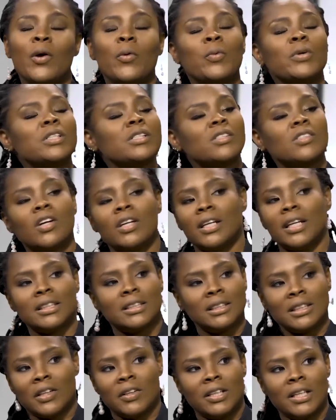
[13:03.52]
which is not
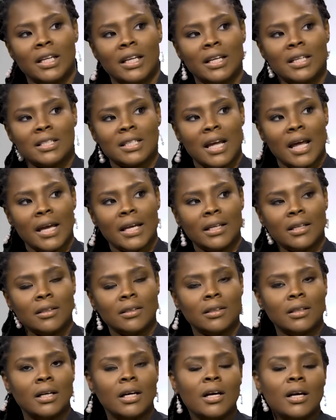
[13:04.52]
necessarily the case
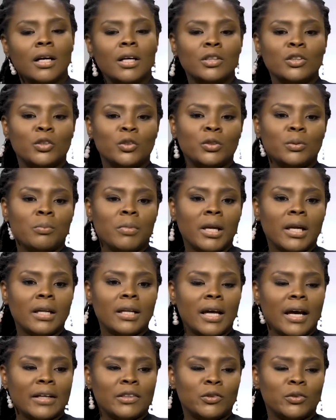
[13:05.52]
either. So to make a
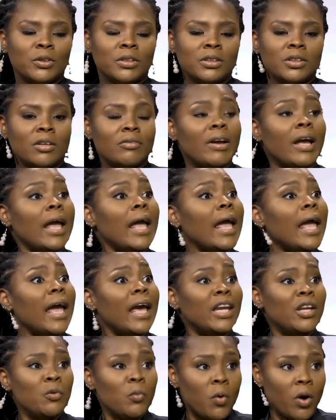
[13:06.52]
diagnosis of
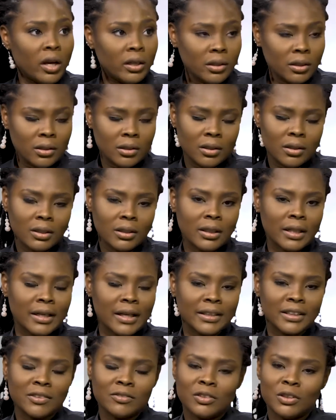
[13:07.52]
anyone,
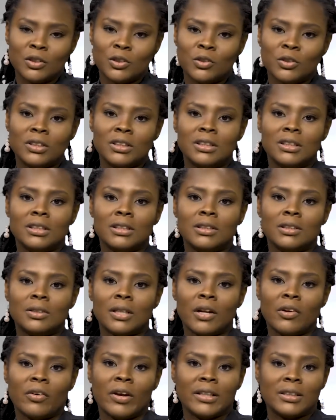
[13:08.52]
connective tissue disease,
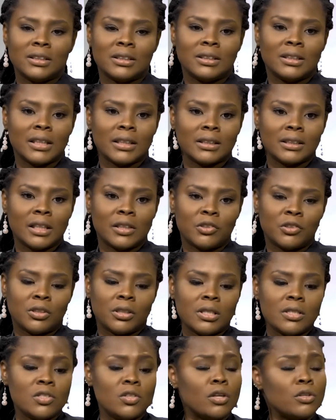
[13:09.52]
arthritis,
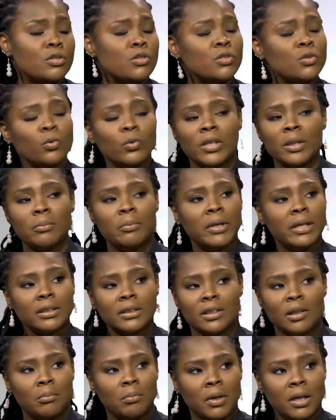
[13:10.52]
etc., is not solely
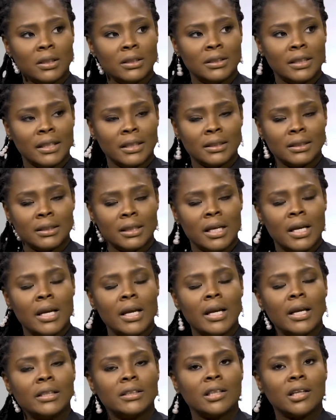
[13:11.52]
based on blood tests.
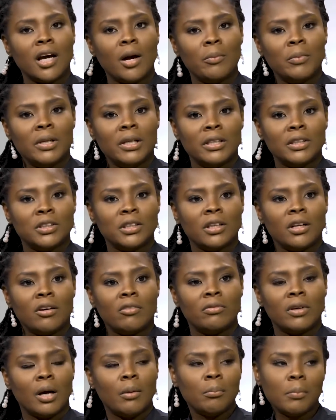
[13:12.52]
It's a combination
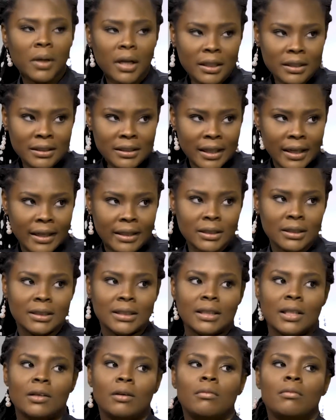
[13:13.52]
of blood
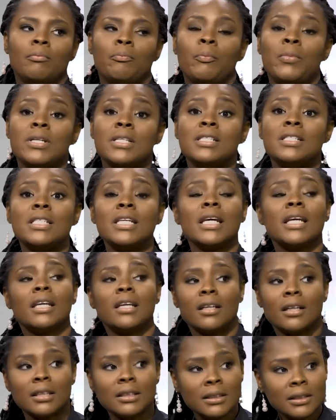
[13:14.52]
tests,
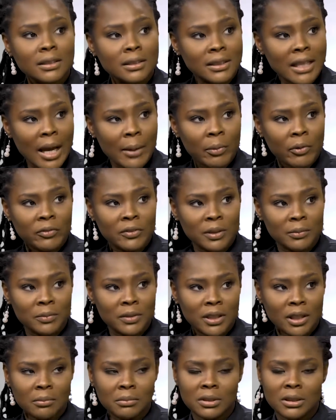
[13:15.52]
particular type of
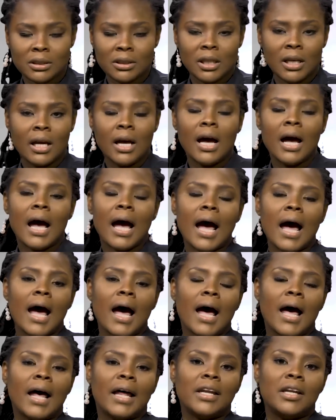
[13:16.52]
symptoms,
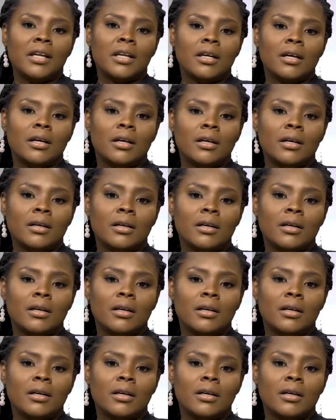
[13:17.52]
and